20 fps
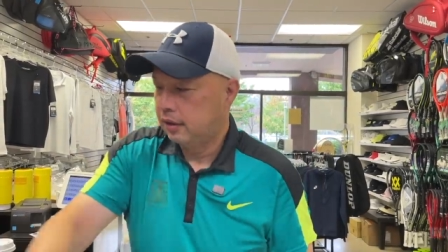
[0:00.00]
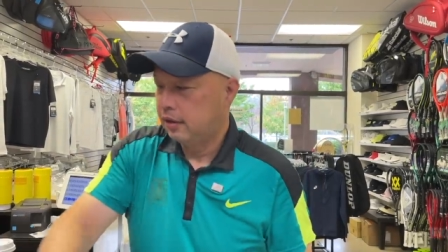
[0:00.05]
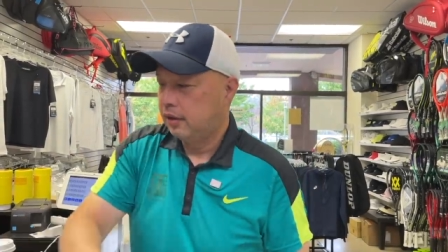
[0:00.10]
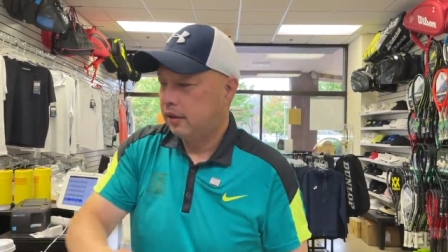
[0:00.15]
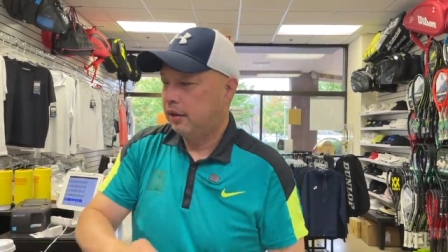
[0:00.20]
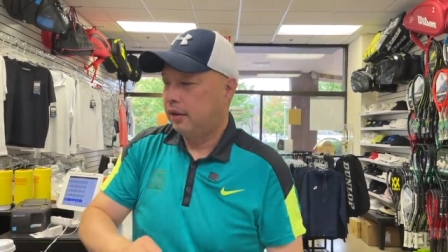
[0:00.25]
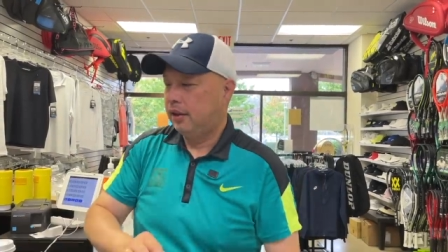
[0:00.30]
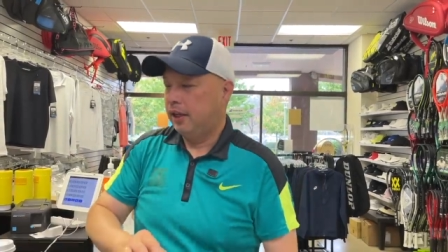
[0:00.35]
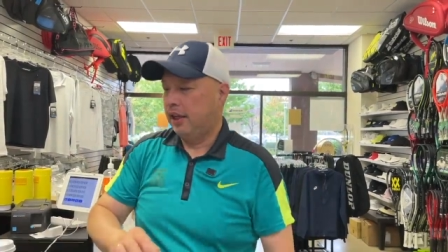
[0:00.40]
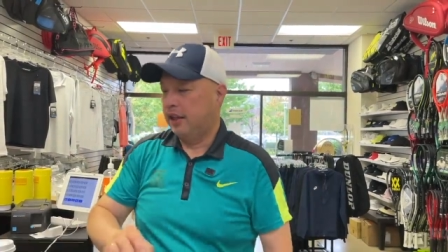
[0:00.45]

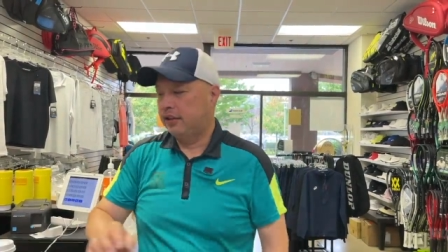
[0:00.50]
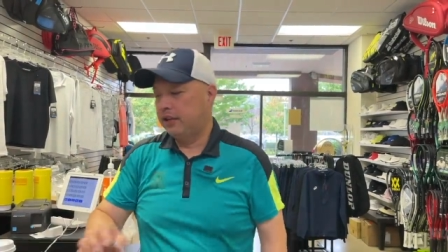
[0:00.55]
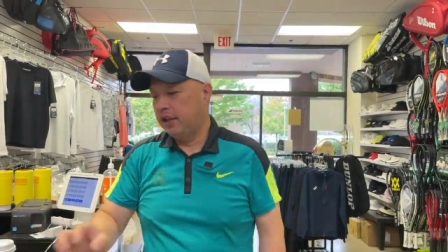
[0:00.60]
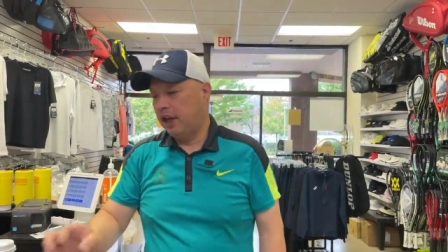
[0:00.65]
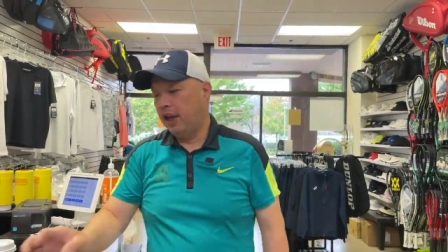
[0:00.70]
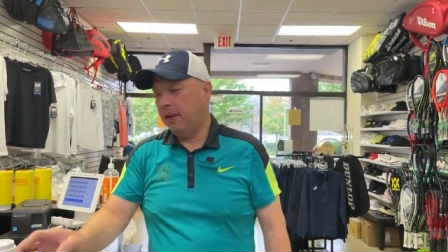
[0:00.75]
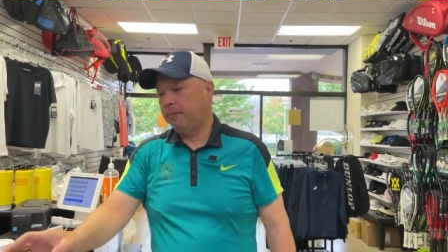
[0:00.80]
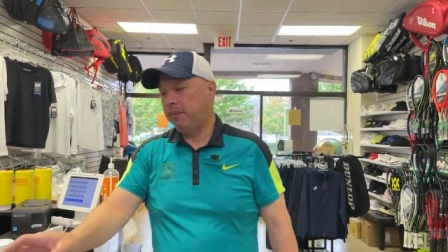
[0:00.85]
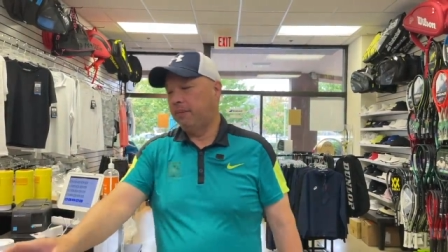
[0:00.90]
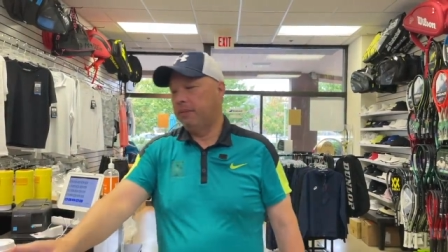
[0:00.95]
Next
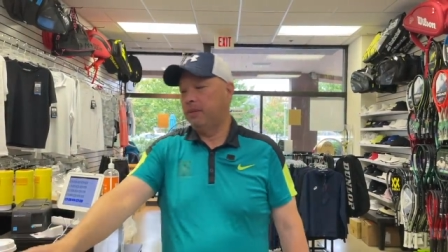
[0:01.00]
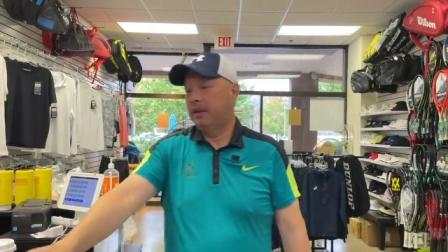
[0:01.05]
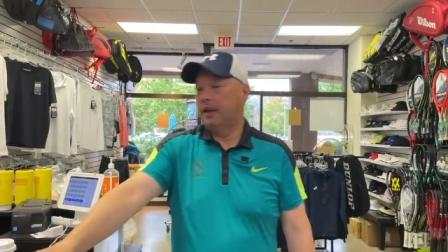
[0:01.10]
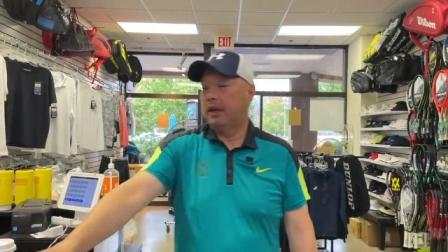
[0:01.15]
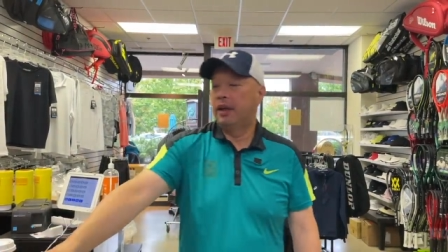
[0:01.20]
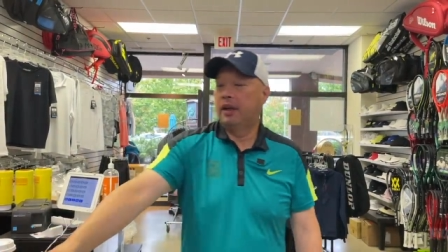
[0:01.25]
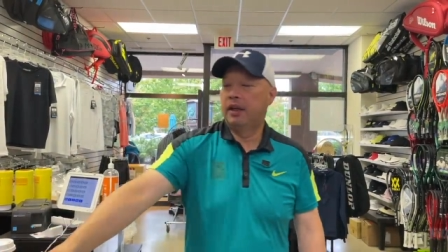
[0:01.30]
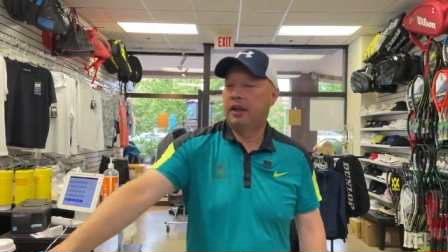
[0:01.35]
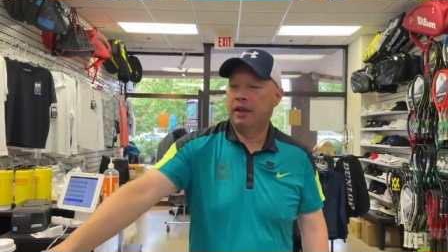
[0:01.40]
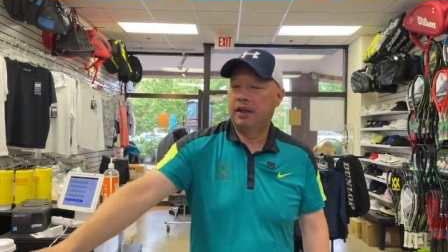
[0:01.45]
up,
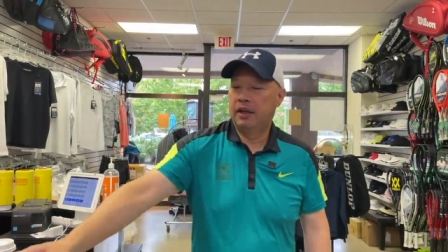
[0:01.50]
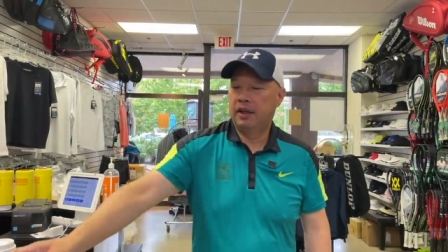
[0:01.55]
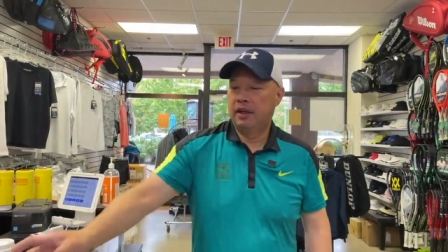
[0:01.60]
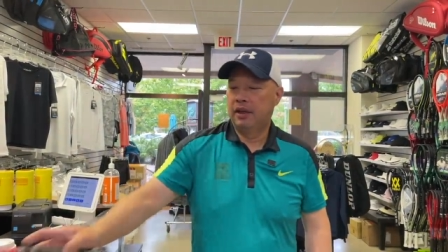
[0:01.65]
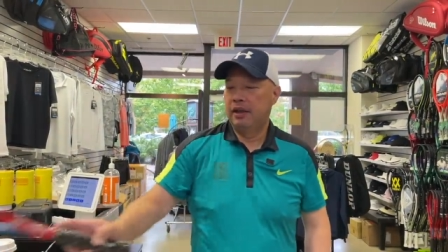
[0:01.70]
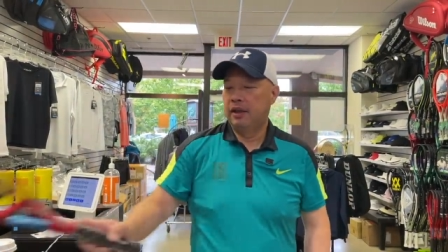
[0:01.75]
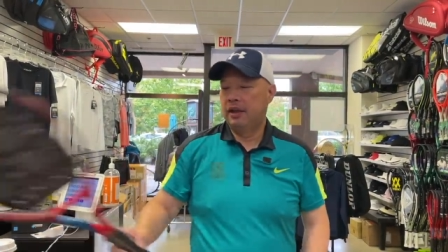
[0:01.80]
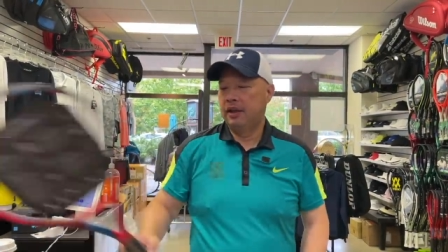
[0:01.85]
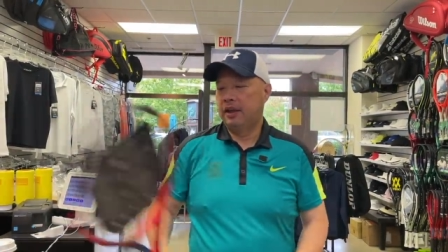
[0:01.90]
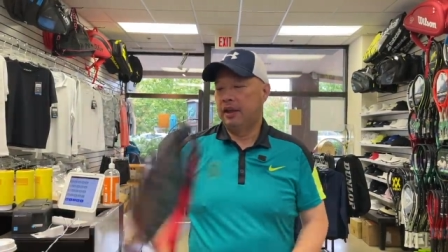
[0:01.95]

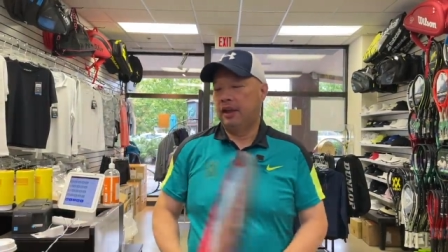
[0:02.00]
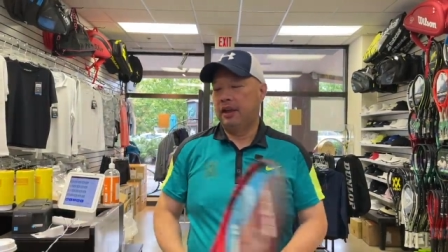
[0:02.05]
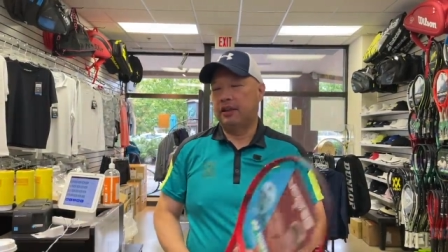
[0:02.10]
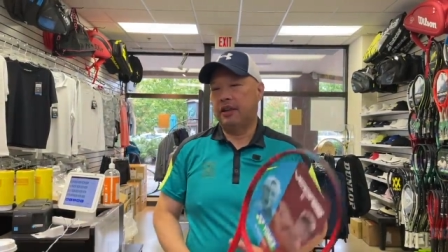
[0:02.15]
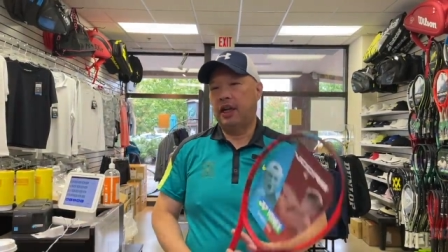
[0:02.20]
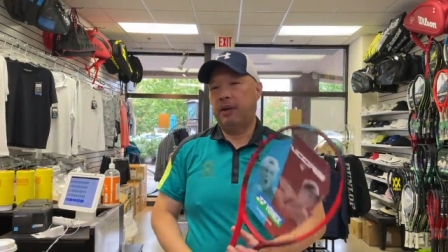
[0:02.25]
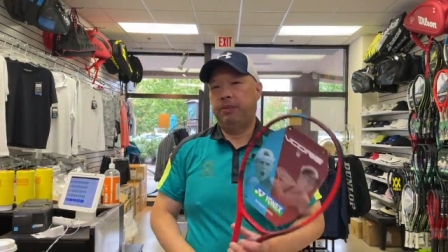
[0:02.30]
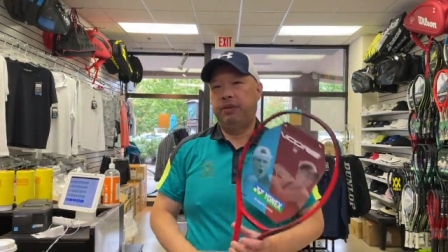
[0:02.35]
as I